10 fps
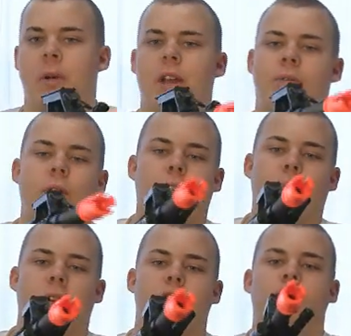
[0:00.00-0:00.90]
my first
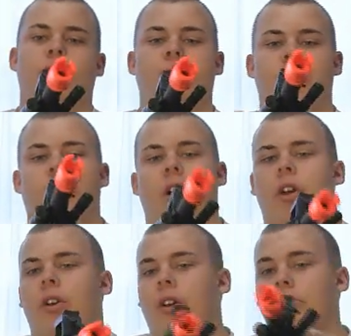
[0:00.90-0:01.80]
impressions of the
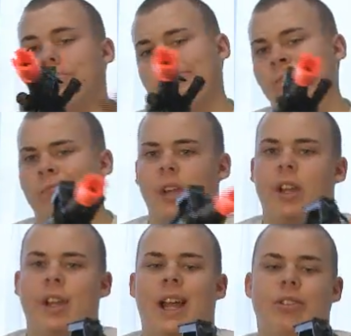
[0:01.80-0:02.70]
AUG are
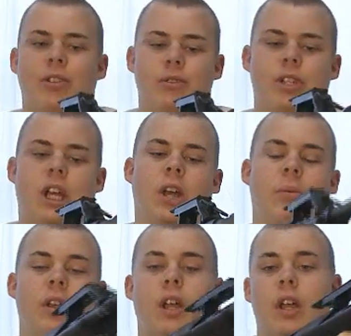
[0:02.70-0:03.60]
not too
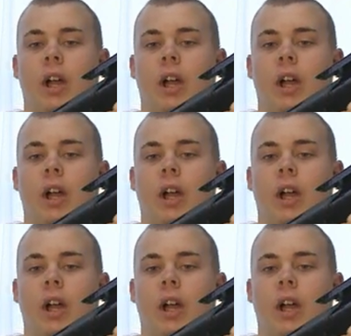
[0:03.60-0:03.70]
shabby.